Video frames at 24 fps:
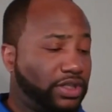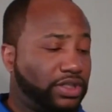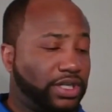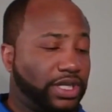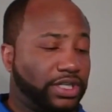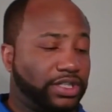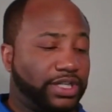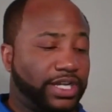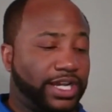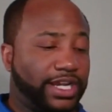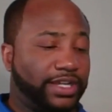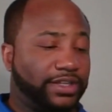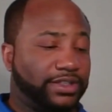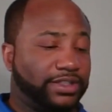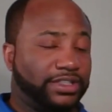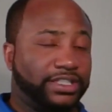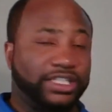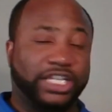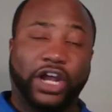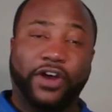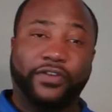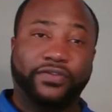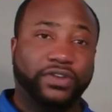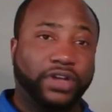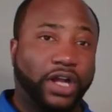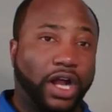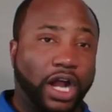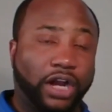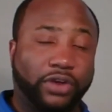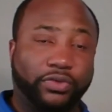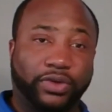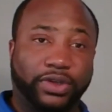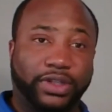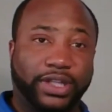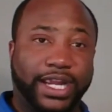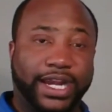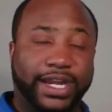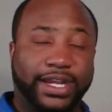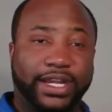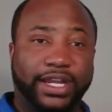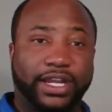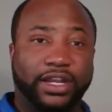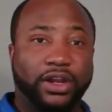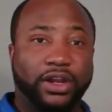such as self-talk related